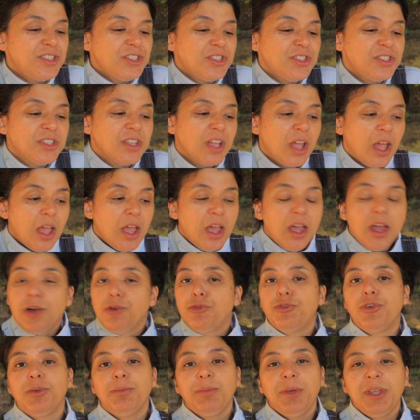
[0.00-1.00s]
just,
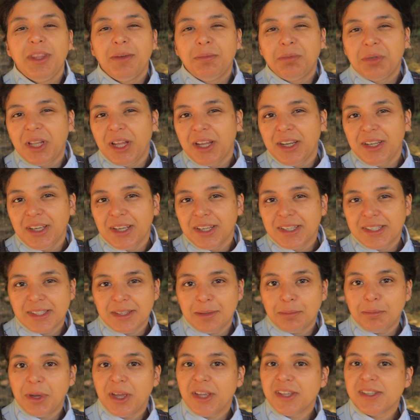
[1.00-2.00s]
for me, the planning is
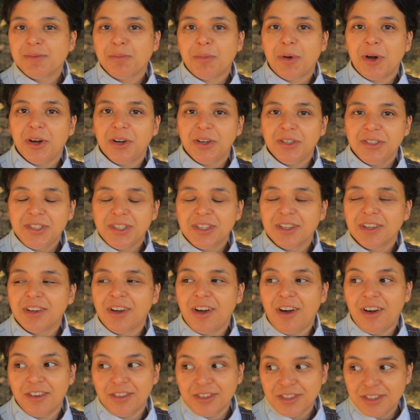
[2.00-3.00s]
the best part,
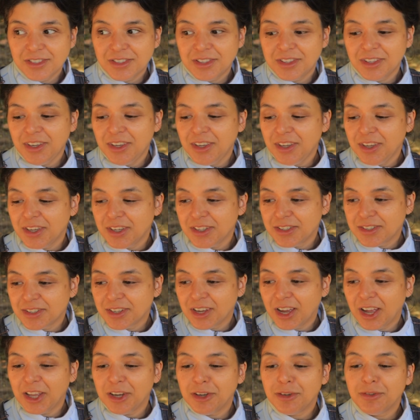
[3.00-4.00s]
honestly. It's
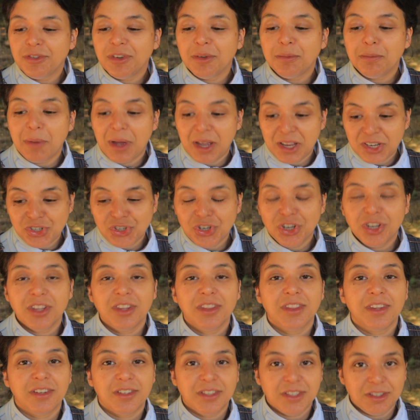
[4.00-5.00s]
kind of
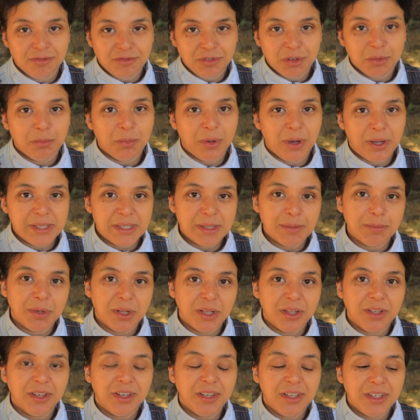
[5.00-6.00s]
imagining the different
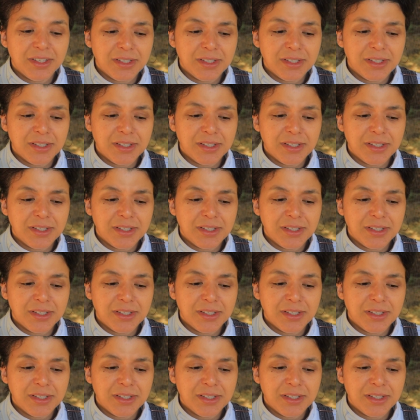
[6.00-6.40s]
possibilities,